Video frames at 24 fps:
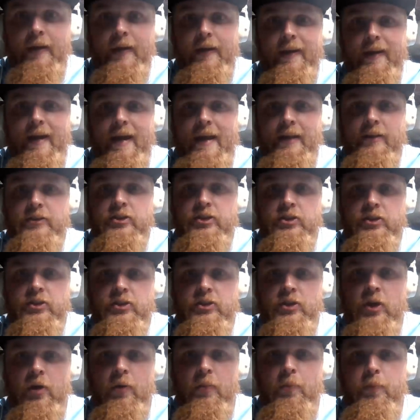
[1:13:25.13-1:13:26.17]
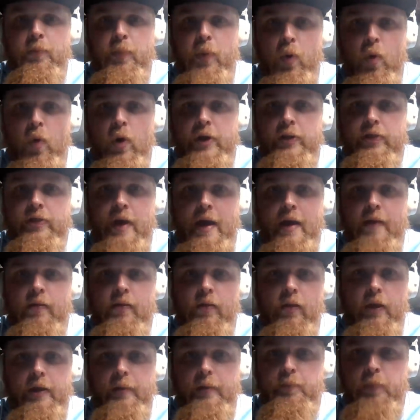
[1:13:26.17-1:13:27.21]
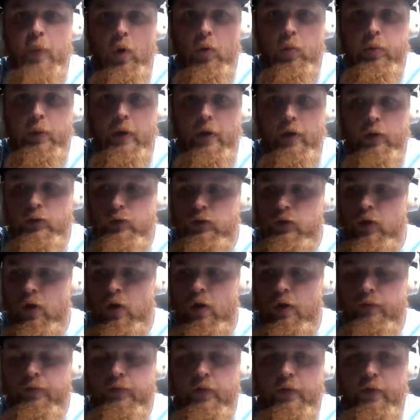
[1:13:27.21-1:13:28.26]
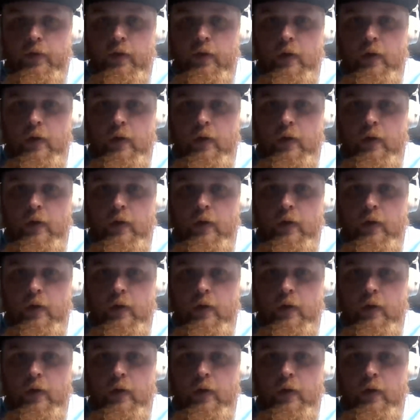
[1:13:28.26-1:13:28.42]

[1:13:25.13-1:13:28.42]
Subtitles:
Yeah. At some point, that light bulb goes off.